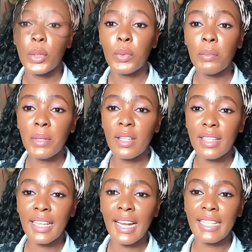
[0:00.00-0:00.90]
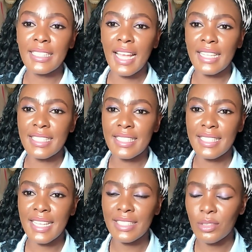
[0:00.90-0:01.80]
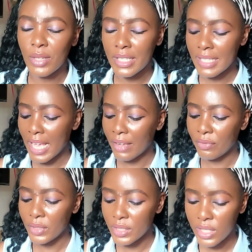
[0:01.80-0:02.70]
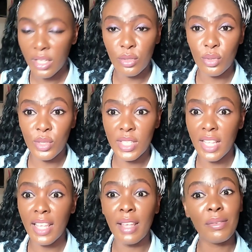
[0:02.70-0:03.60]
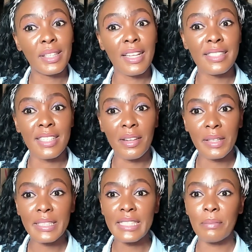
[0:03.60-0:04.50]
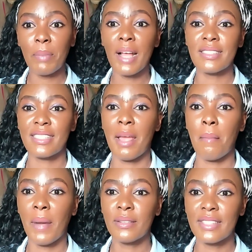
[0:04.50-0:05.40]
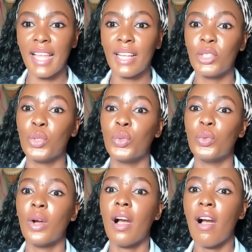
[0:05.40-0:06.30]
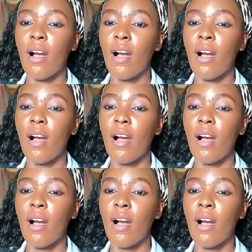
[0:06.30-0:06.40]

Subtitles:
You won't be looking at the exchange rate every day to see if it has increased past the amount that you